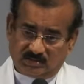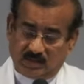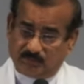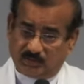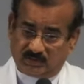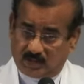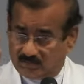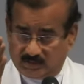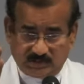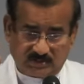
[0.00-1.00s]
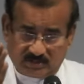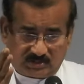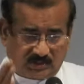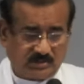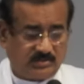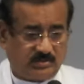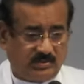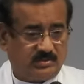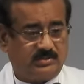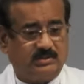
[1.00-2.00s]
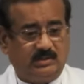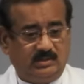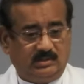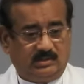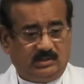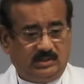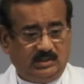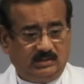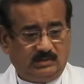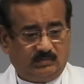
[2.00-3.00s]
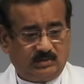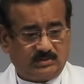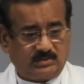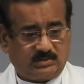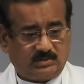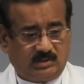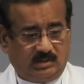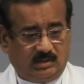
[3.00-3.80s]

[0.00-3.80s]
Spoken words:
temple towers or structures, he was